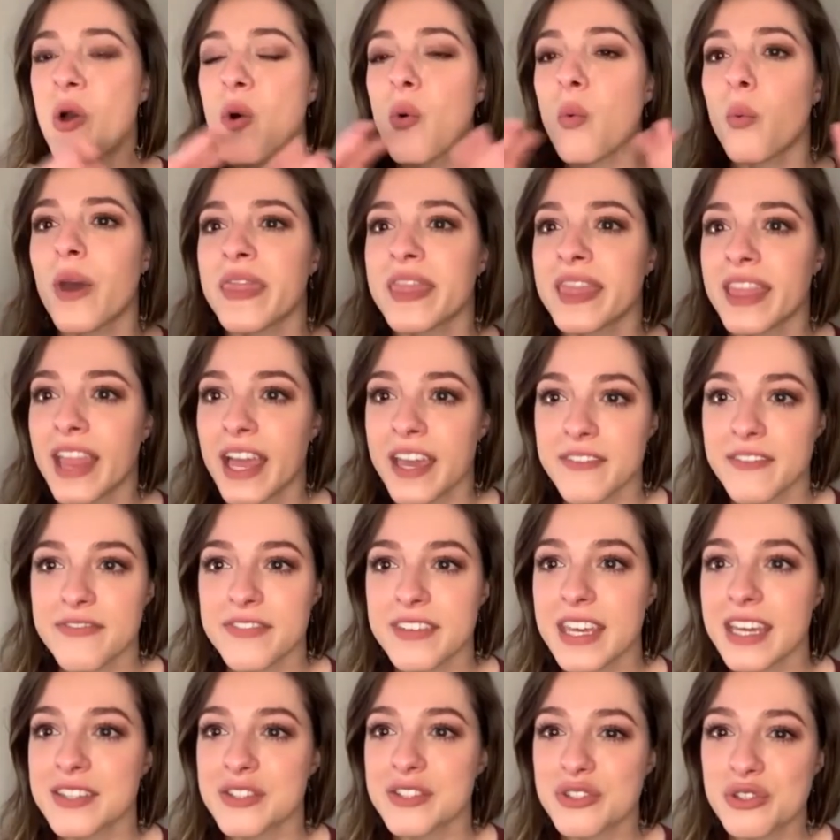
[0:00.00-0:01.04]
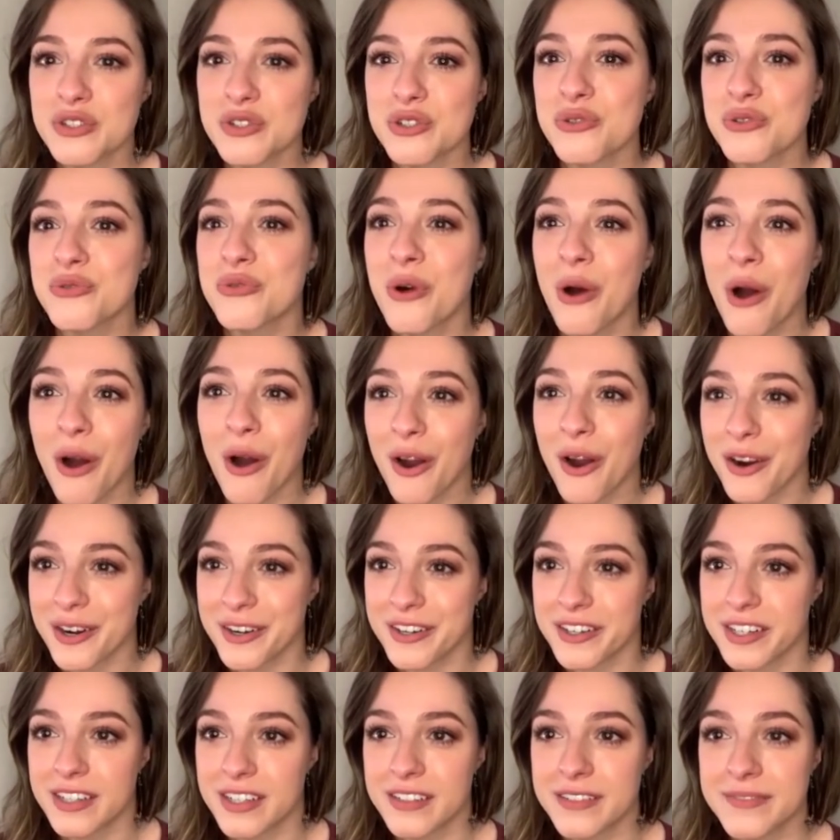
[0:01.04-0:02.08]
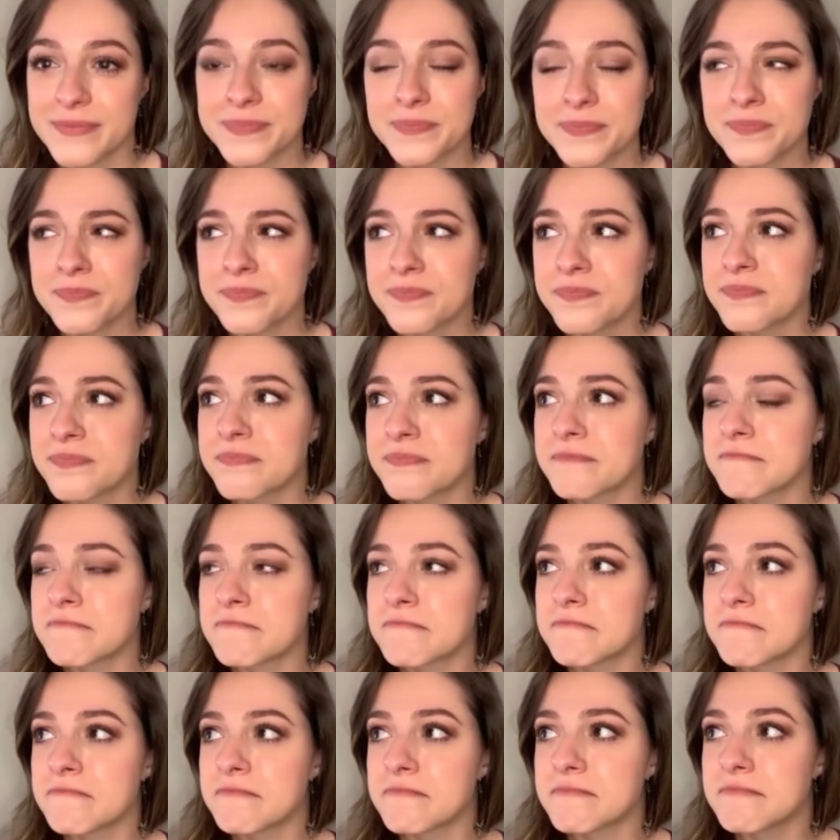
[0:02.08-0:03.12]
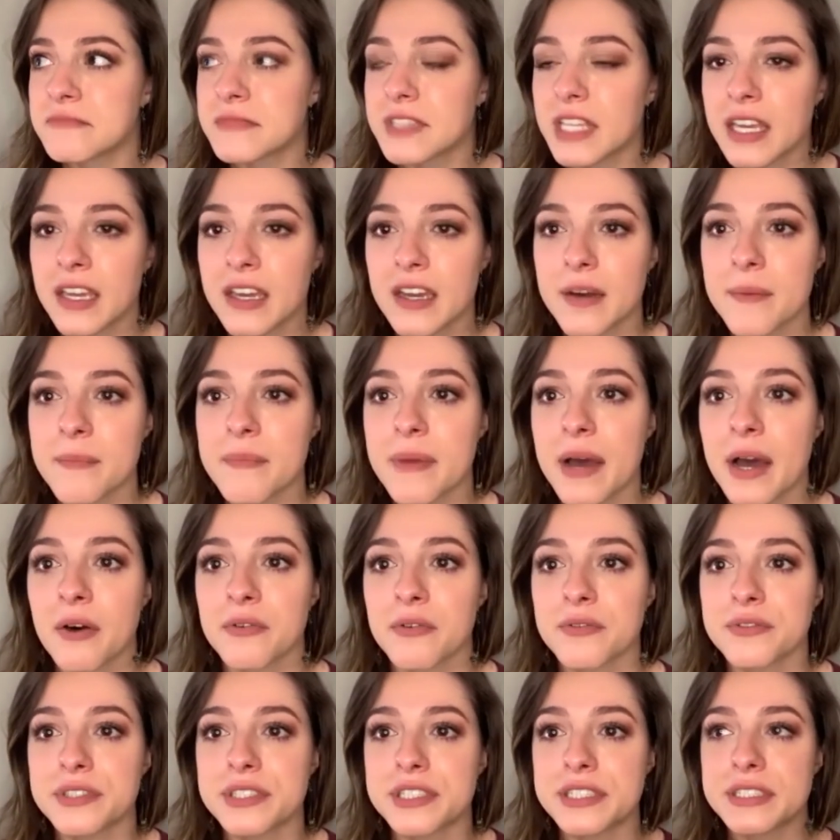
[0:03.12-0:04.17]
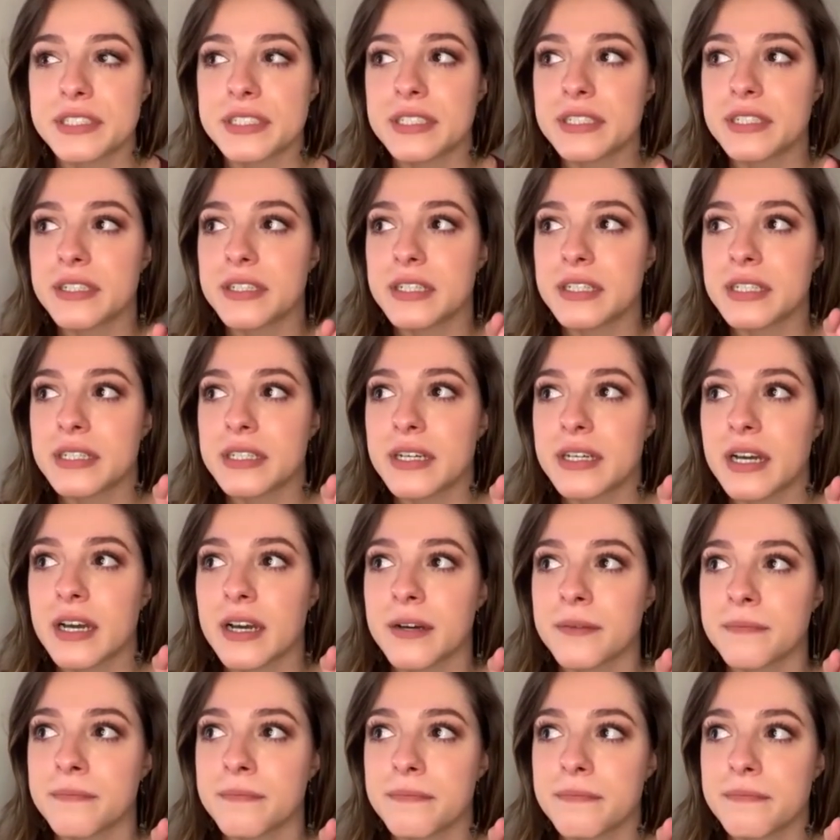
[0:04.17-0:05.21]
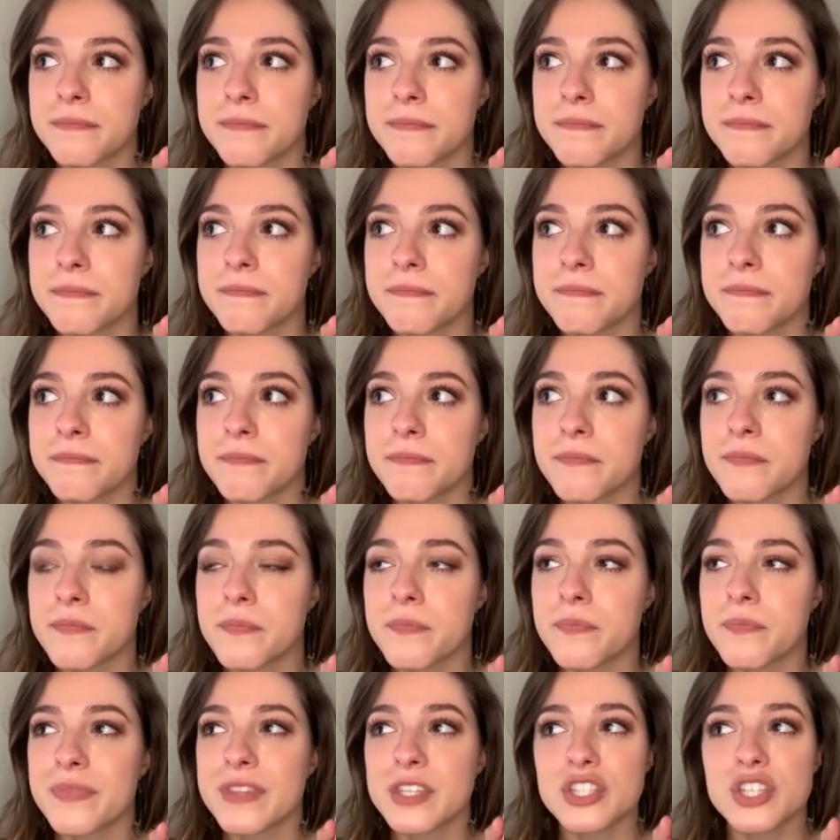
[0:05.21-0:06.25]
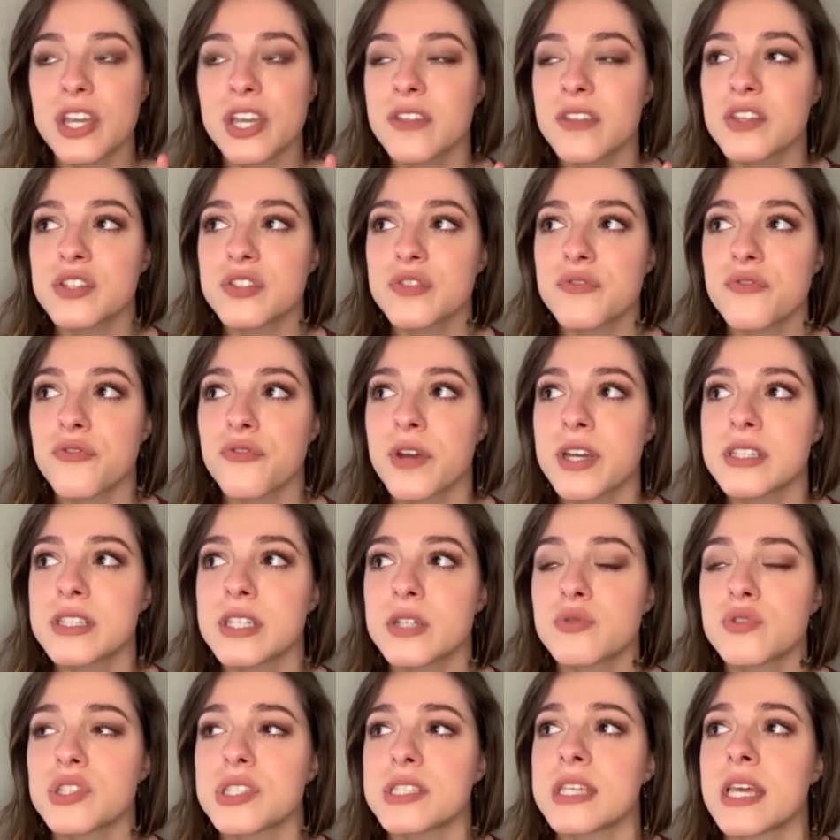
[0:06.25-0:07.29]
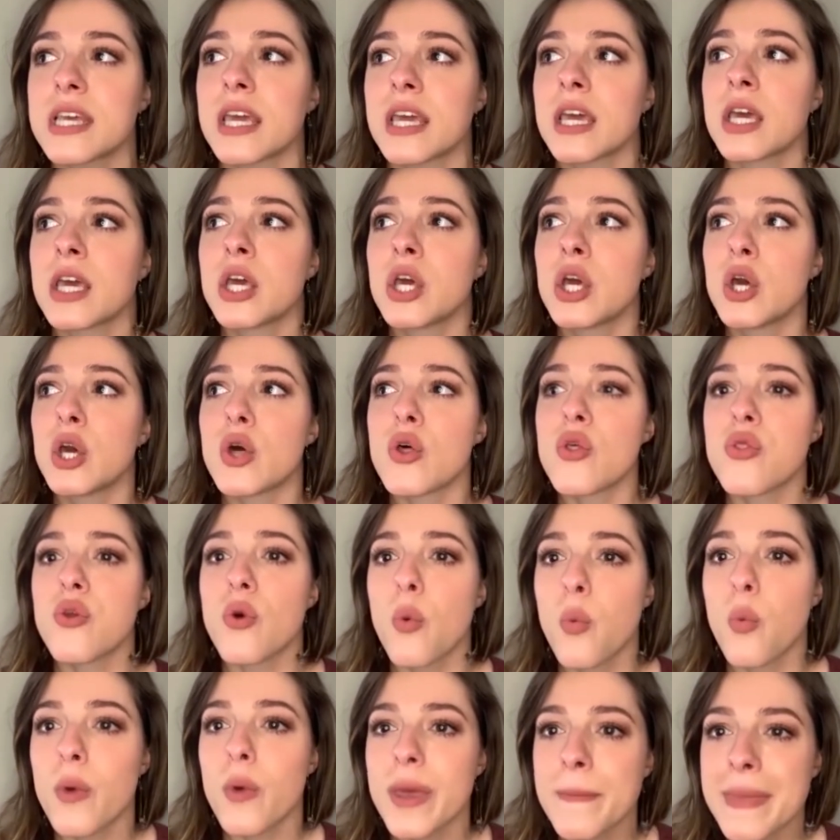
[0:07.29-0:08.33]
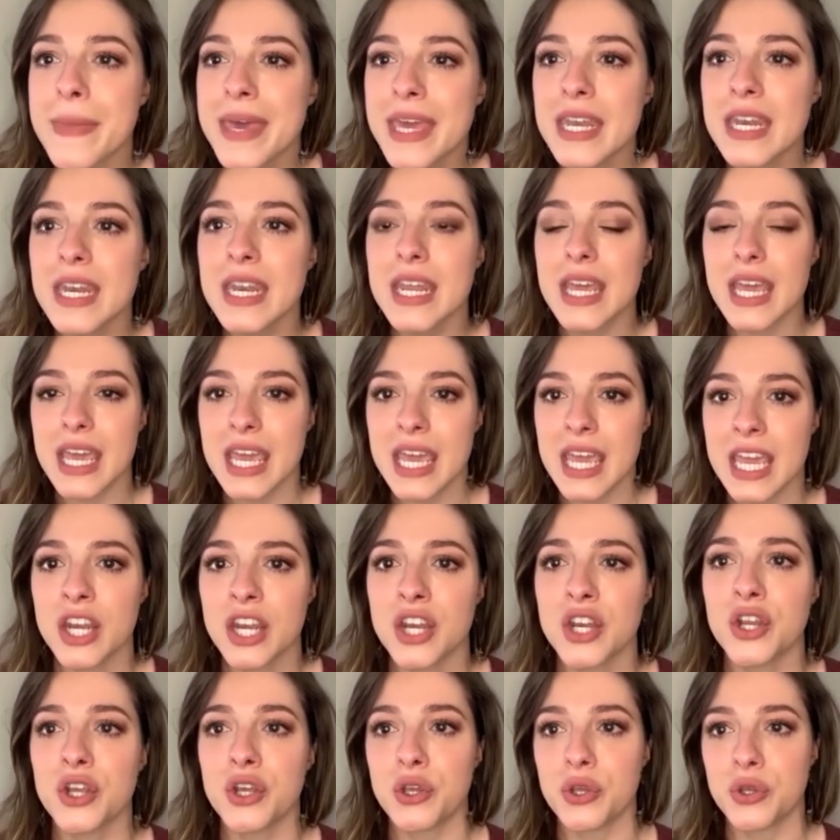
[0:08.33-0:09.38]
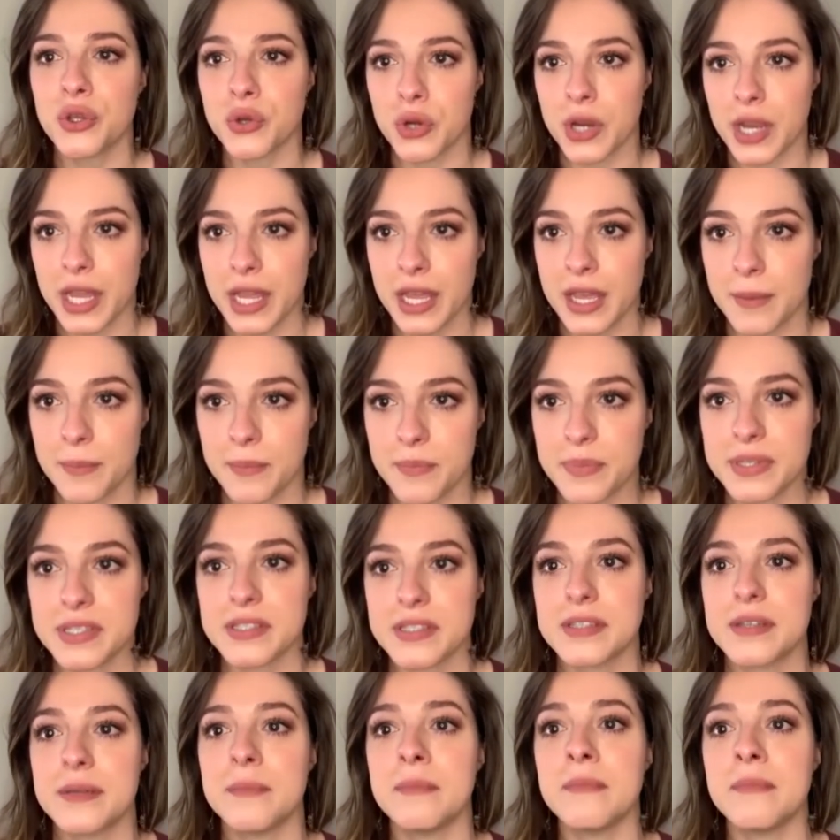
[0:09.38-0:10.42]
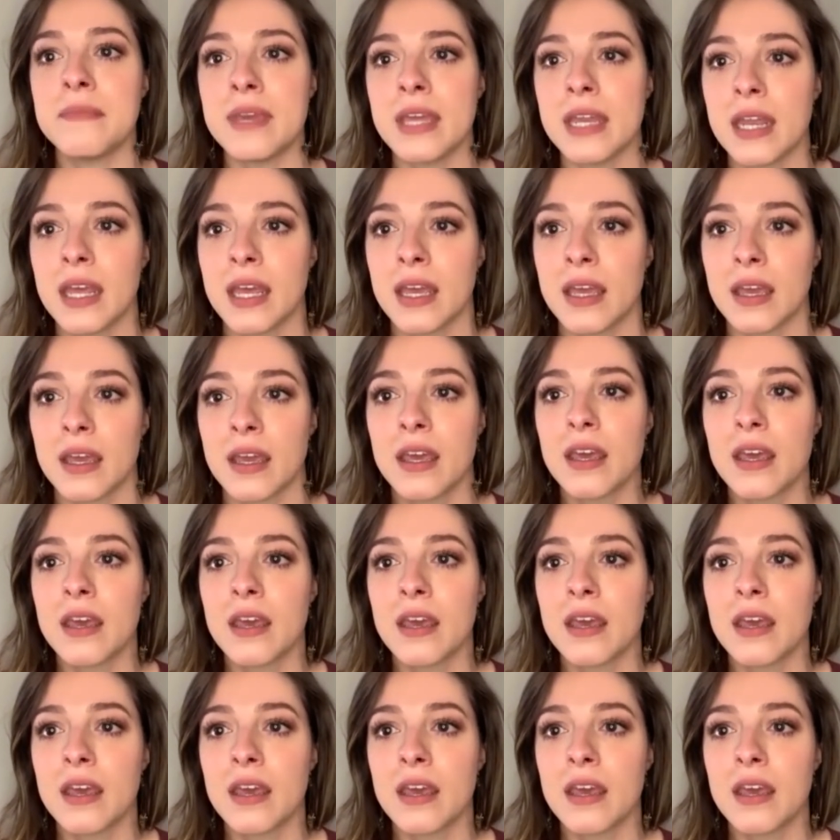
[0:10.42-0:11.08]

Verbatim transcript: when life gets too hard, think about, um, she had this phrase that she'd say, the women in your hips, meaning